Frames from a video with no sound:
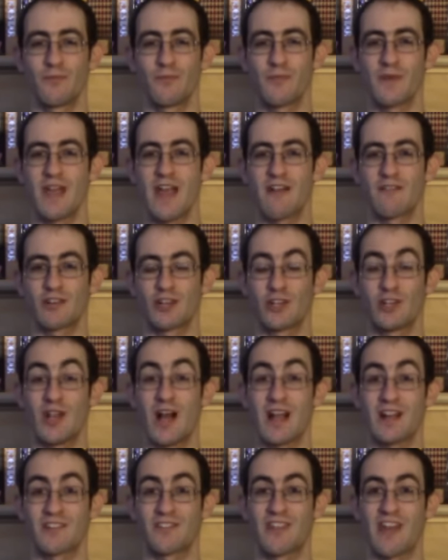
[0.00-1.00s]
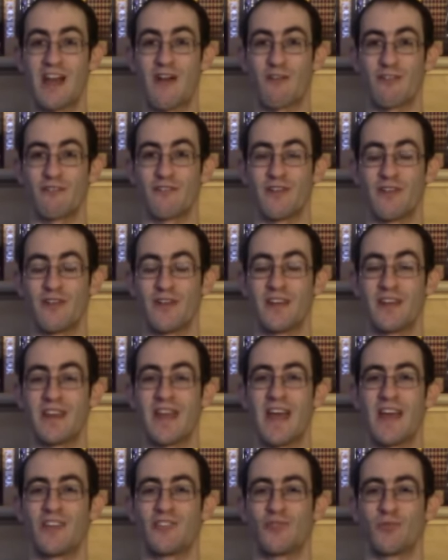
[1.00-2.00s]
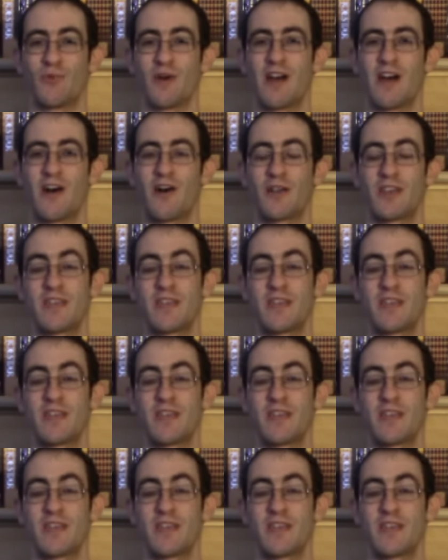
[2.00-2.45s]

We have a Clock Tower villain as well.